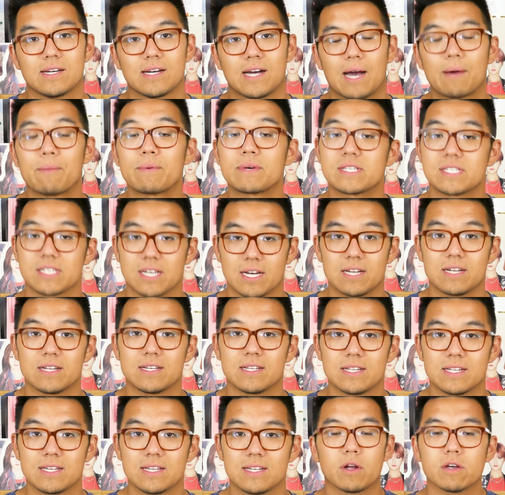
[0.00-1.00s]
I'm
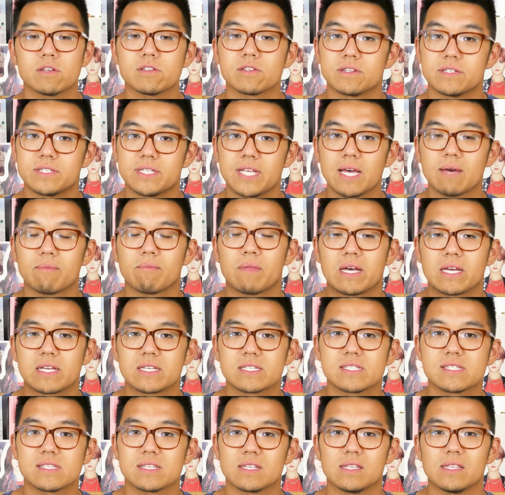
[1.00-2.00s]
excited. But also, damn,
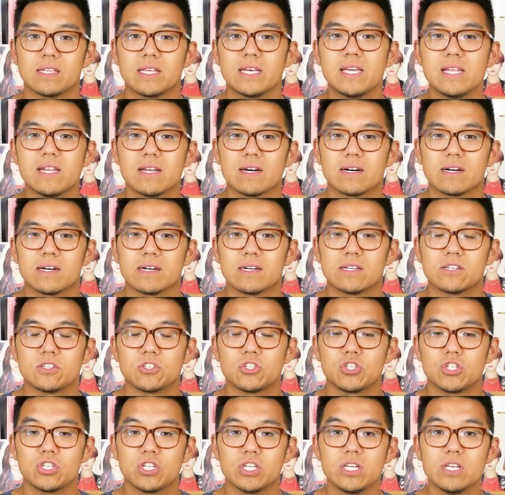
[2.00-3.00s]
like Selena,
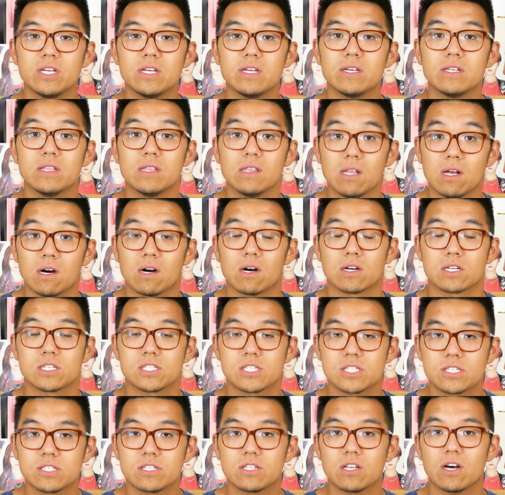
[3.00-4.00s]
she looks
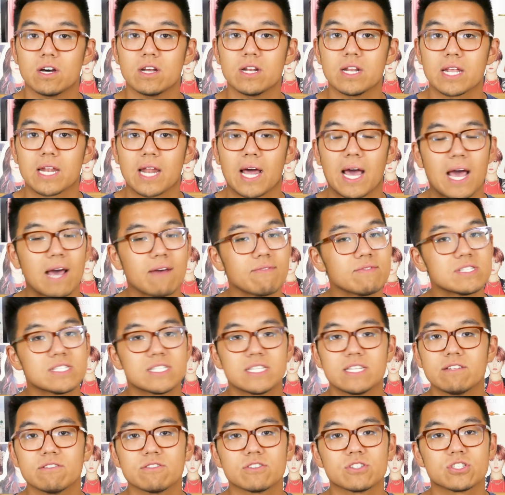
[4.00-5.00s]
stunning. I haven't
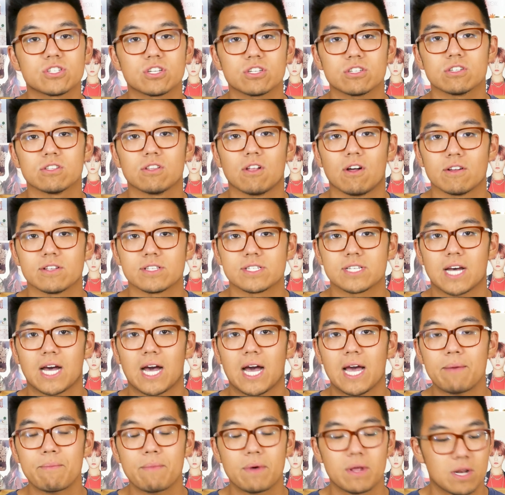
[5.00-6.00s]
seen her in such a long
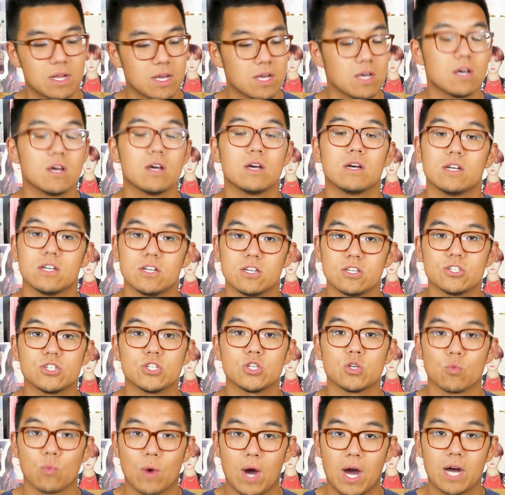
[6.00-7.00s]
time, and
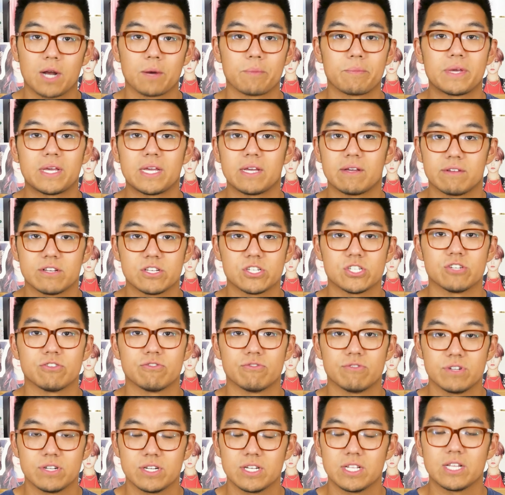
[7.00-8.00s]
she wowed me. She
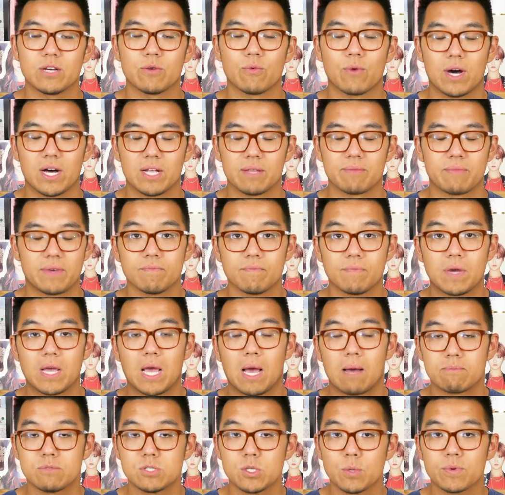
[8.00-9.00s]
really wowed me. But
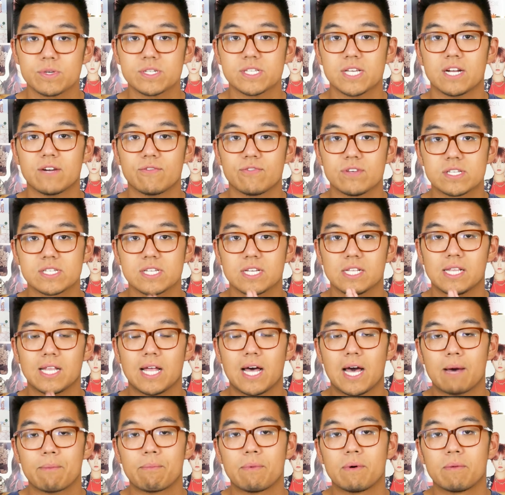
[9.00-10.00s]
yeah, I'm super excited for this
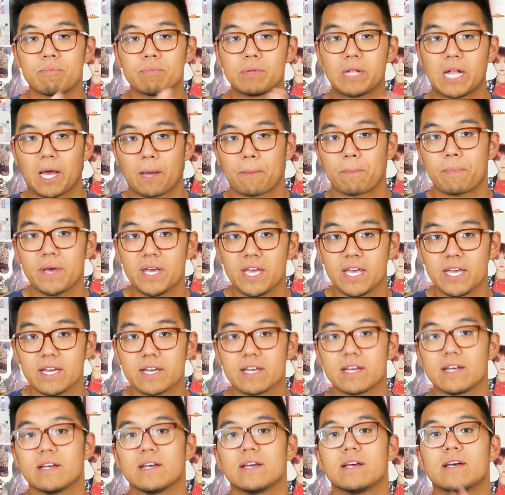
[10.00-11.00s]
collab of
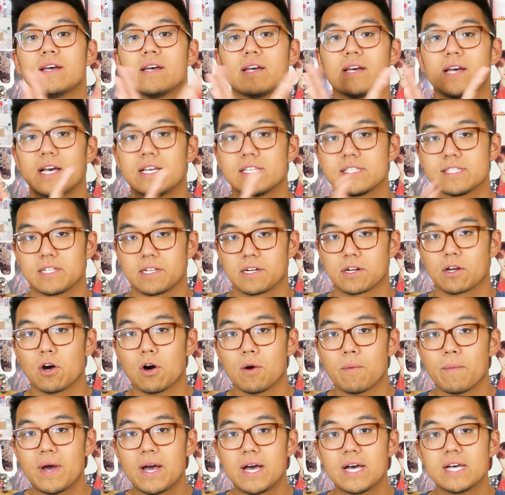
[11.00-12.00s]
Blackpink and Selena
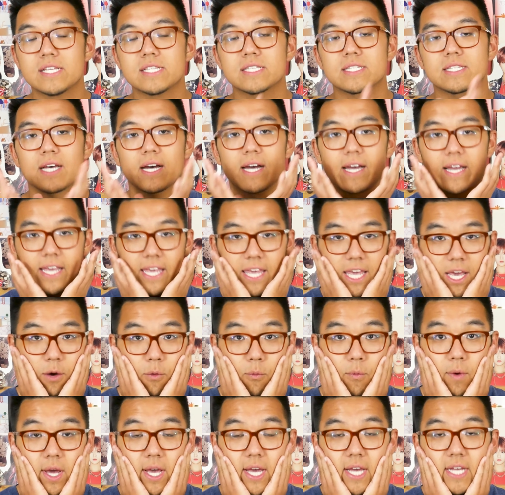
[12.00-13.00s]
Gomez. I
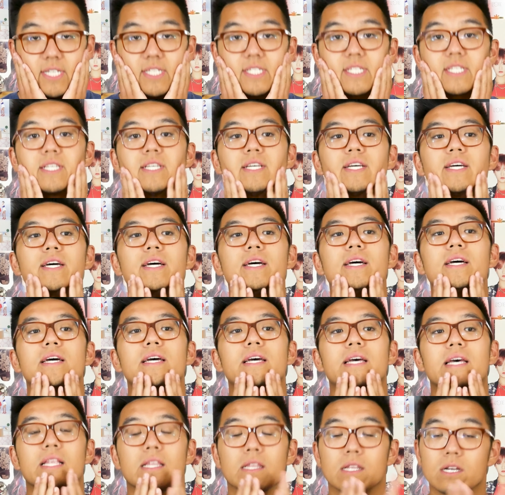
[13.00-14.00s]
can't wait.
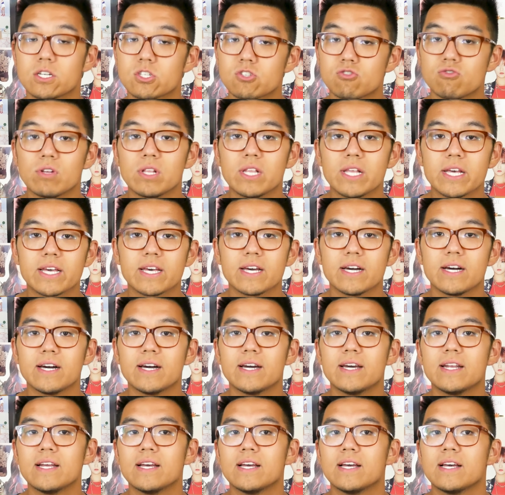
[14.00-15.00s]
It looks really
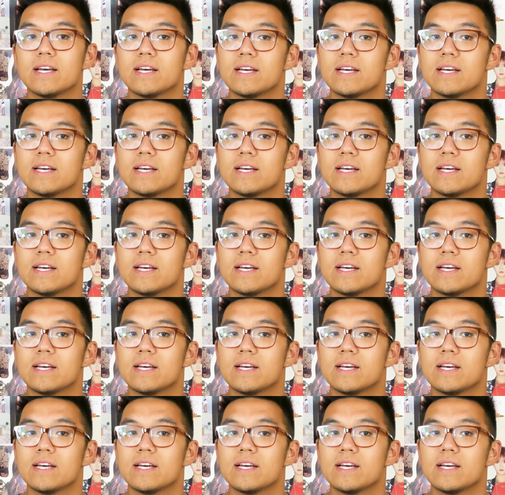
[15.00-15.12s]
good.